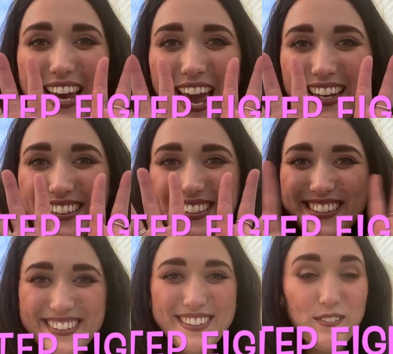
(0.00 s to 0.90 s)
eight.
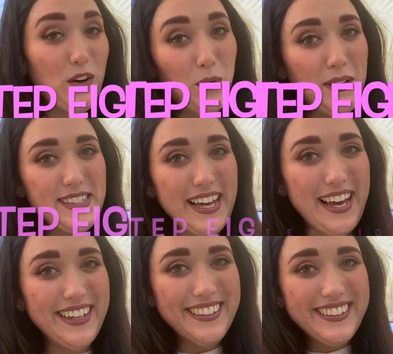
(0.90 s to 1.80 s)
We're almost
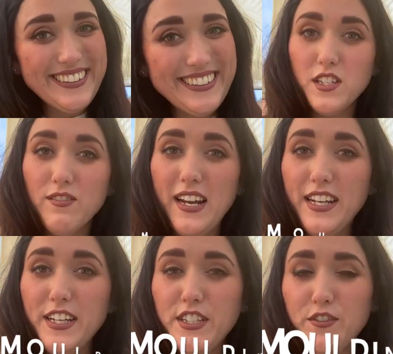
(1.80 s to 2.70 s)
there. A
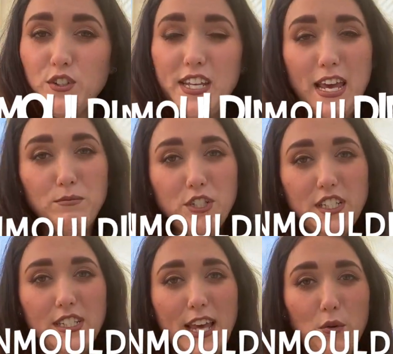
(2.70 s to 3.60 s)
really useful tip,
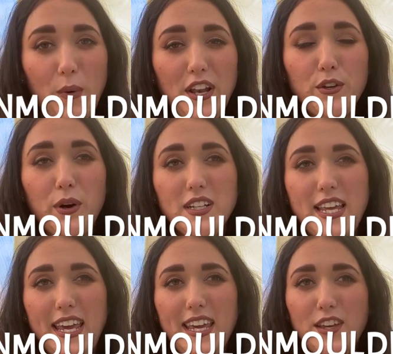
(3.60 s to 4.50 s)
just to say, when you are
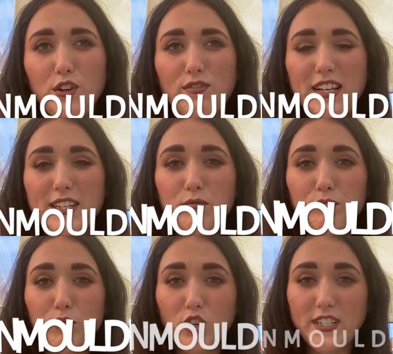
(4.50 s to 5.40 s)
taking your
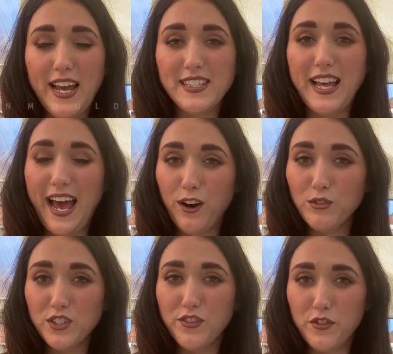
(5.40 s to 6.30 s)
resin products
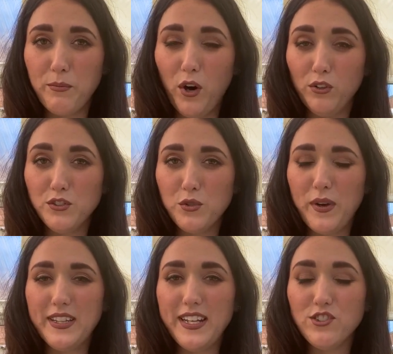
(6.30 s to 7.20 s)
out of the molds
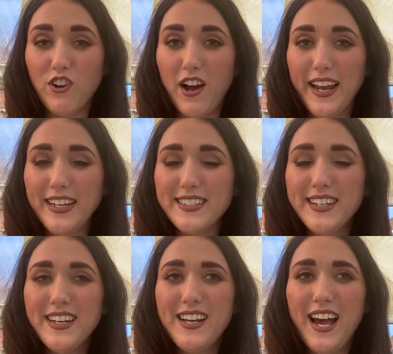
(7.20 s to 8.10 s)
when they're dried,
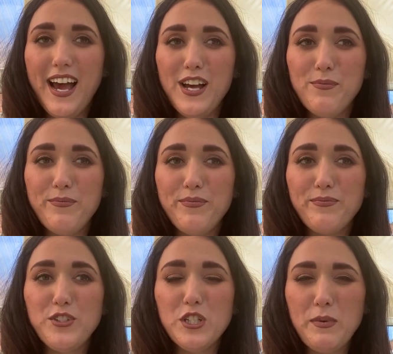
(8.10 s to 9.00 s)

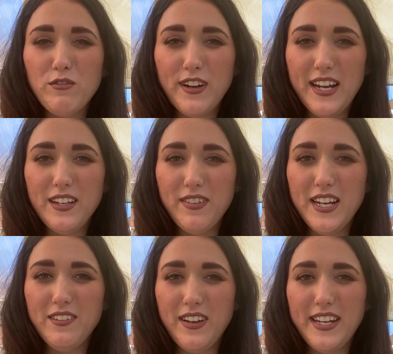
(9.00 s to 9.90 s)
just be really,
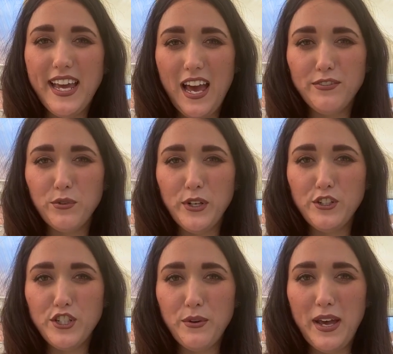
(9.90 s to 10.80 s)
really, really careful when
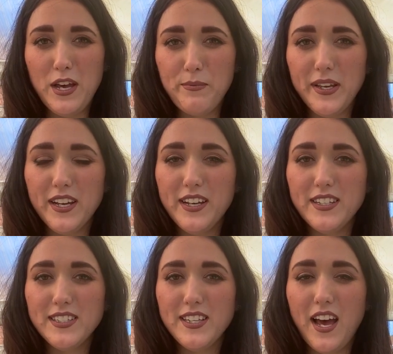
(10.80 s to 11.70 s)
you do it,
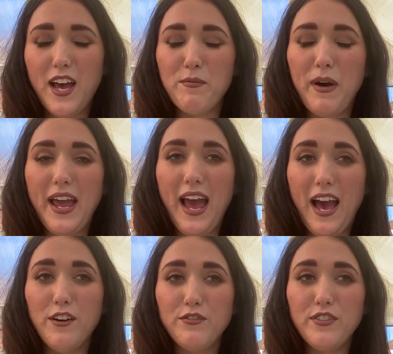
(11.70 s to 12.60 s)
because I
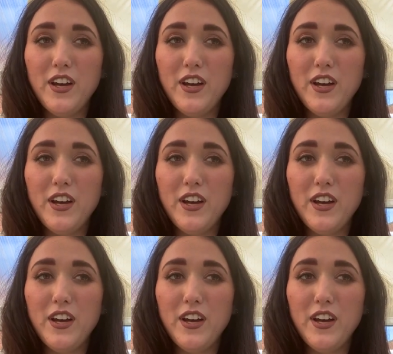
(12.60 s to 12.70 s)
have